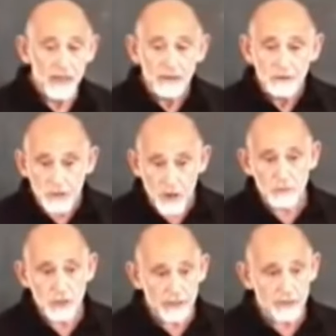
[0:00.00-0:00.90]

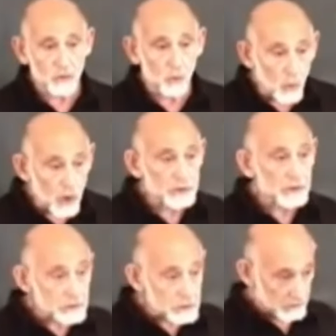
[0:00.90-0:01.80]
subject to one
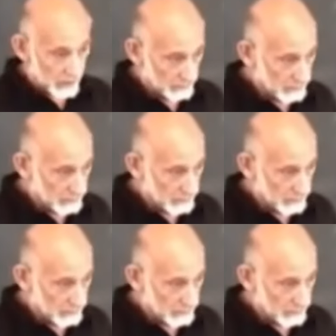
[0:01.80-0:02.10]
constraint,